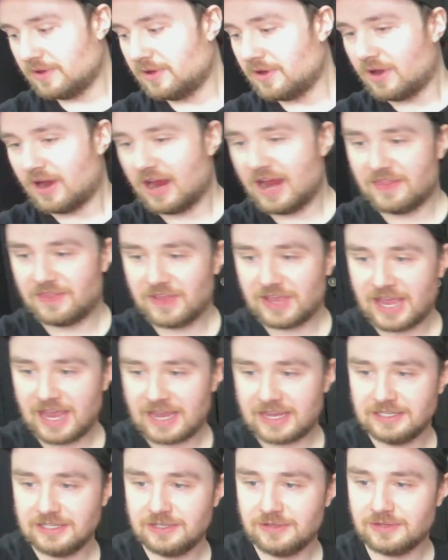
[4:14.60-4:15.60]
Alright, I think I
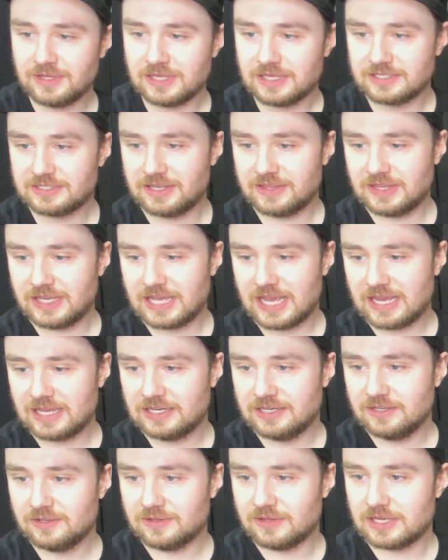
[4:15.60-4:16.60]
can do this. I think I
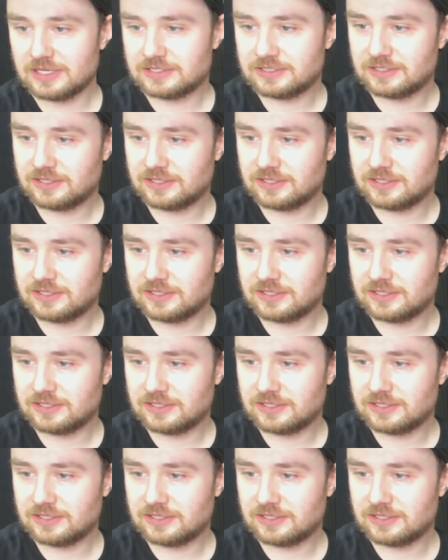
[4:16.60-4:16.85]
can do this.